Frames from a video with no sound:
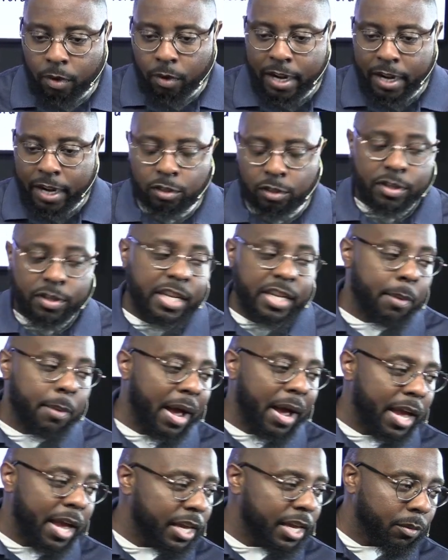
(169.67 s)
right? So
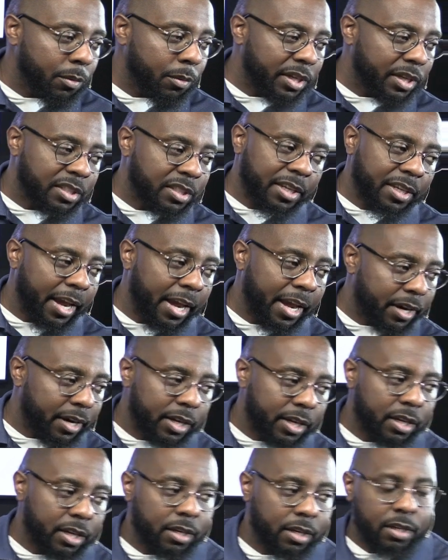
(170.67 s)
Nehemiah, he wasn't scared.